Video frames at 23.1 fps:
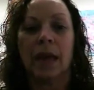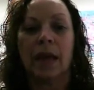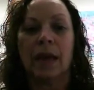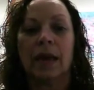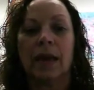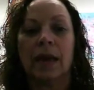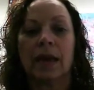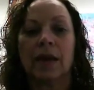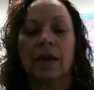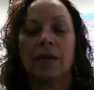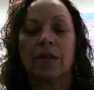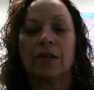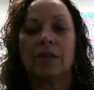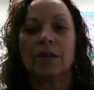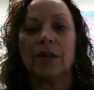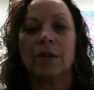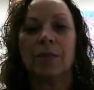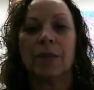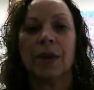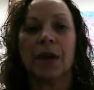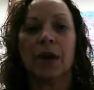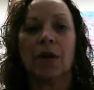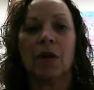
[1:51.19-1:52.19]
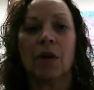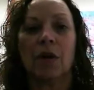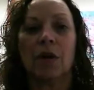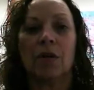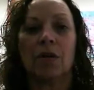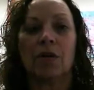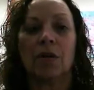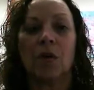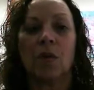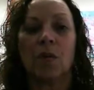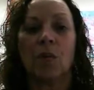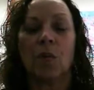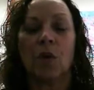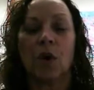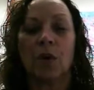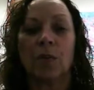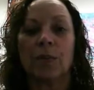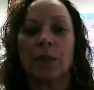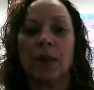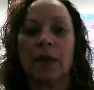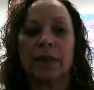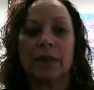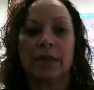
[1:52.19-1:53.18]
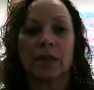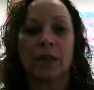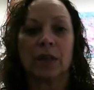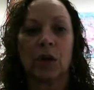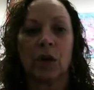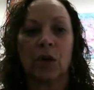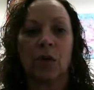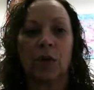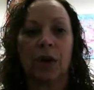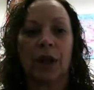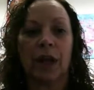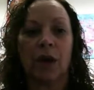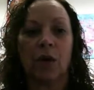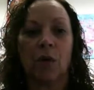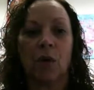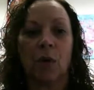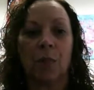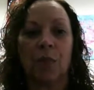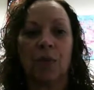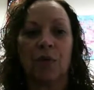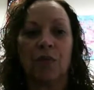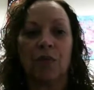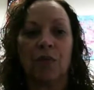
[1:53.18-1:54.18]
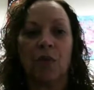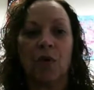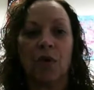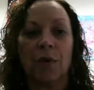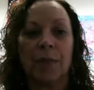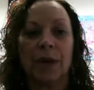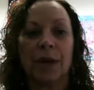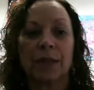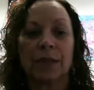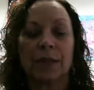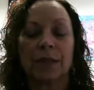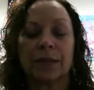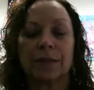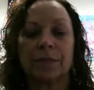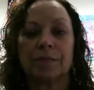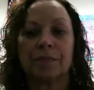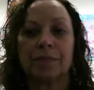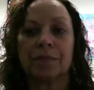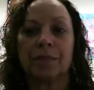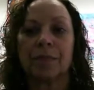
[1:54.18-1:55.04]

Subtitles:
It can also be called workplace learning or performance.